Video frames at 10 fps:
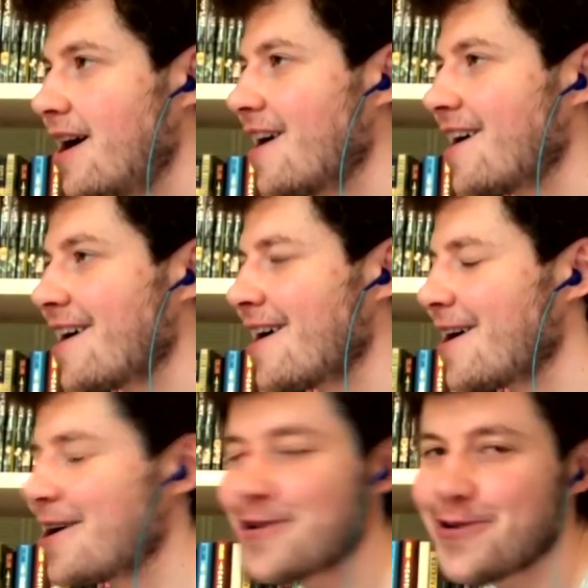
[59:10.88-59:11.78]

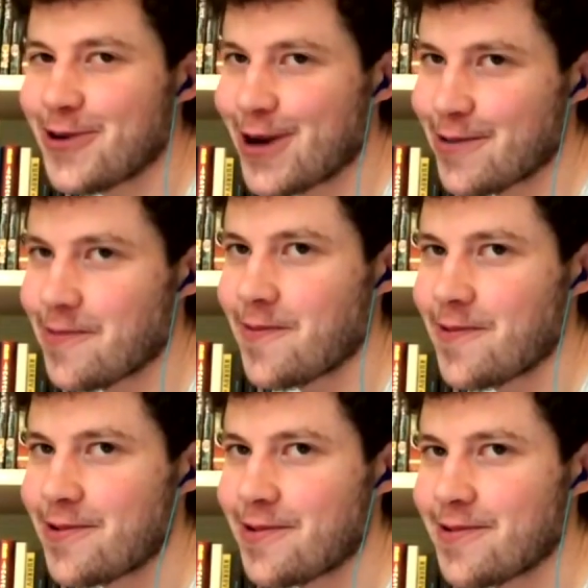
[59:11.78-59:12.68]
No.
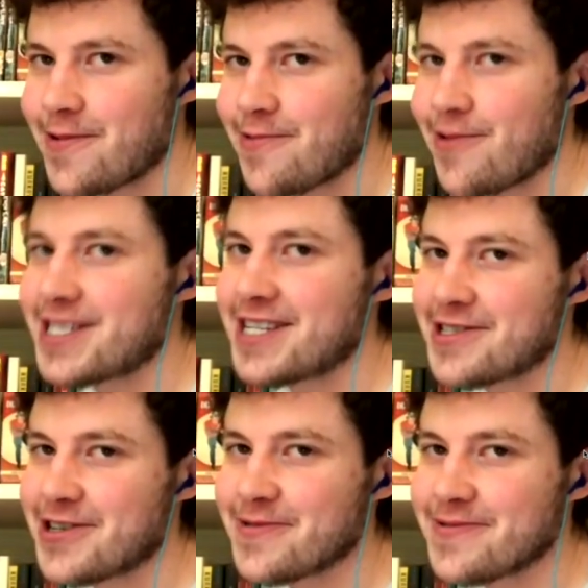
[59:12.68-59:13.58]
Red Dead 2.